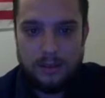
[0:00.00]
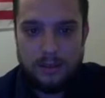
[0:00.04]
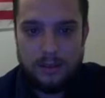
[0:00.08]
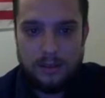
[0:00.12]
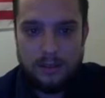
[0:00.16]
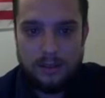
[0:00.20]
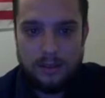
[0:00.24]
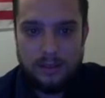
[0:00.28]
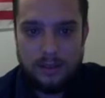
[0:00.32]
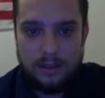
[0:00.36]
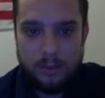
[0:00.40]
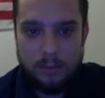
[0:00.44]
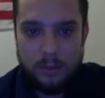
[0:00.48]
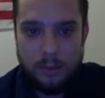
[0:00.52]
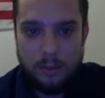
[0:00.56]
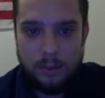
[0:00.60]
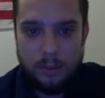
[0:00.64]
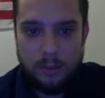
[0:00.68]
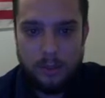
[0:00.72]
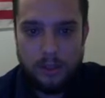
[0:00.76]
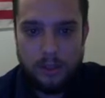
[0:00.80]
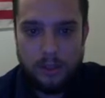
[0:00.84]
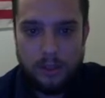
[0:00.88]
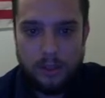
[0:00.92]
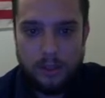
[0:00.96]
And we want
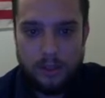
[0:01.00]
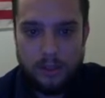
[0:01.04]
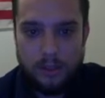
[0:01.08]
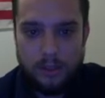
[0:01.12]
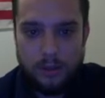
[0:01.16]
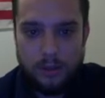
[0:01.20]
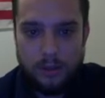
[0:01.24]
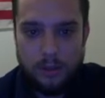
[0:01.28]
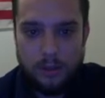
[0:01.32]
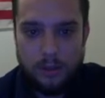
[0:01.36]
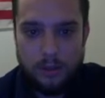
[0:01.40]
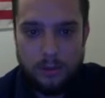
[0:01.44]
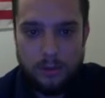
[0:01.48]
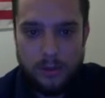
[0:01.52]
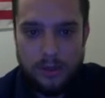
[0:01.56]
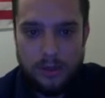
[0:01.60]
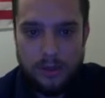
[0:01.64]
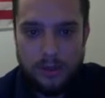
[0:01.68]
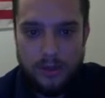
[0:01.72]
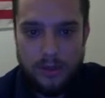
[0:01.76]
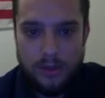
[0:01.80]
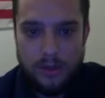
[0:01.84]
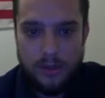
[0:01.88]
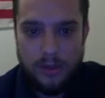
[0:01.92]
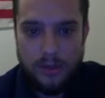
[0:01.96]
to choose
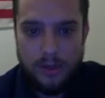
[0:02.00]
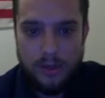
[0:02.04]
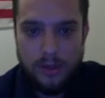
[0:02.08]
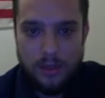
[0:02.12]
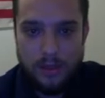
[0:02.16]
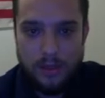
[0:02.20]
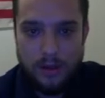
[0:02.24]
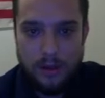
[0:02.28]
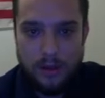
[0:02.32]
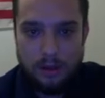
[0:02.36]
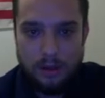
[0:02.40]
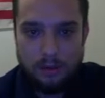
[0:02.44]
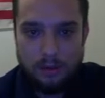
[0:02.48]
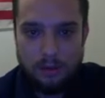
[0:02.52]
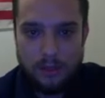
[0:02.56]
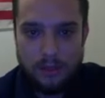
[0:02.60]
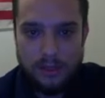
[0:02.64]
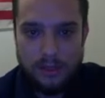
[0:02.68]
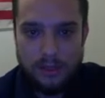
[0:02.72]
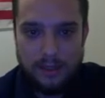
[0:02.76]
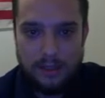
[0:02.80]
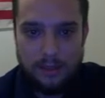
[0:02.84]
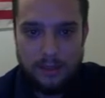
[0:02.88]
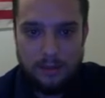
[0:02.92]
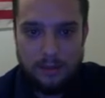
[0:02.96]
the
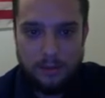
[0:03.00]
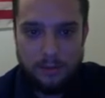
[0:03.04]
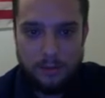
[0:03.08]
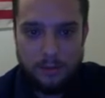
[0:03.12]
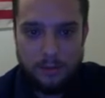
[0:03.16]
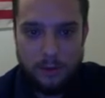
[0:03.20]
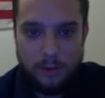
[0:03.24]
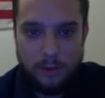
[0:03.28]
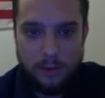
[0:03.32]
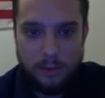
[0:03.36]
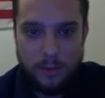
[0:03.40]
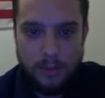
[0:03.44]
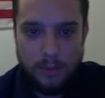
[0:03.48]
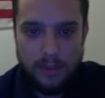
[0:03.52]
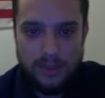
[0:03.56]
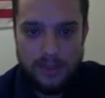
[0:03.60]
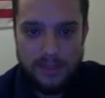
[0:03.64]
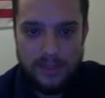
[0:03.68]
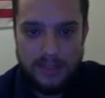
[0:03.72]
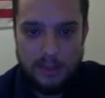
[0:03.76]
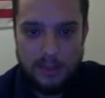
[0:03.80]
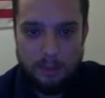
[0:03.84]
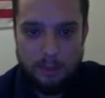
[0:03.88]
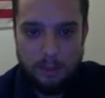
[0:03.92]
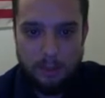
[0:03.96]
lead from the
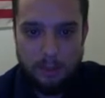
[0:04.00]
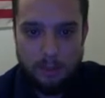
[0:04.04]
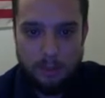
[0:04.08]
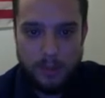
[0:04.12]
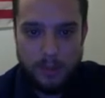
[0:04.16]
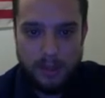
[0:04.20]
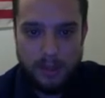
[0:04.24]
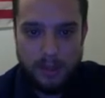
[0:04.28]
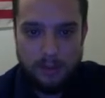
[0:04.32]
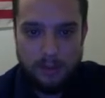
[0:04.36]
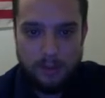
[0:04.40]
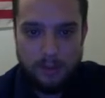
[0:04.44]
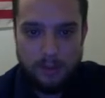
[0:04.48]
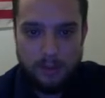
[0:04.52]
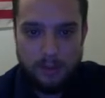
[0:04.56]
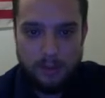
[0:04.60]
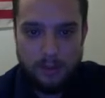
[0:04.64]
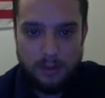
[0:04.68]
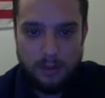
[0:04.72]
sample page.